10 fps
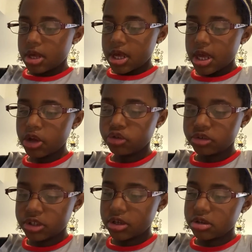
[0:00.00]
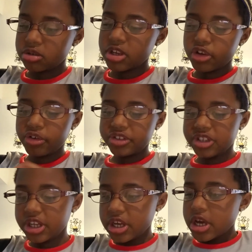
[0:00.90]
And said
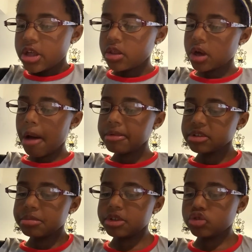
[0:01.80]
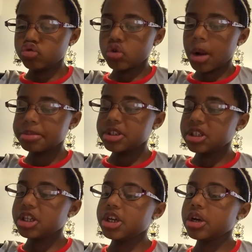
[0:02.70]
Christy, the goblins must drop it
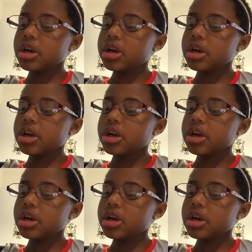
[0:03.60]
here.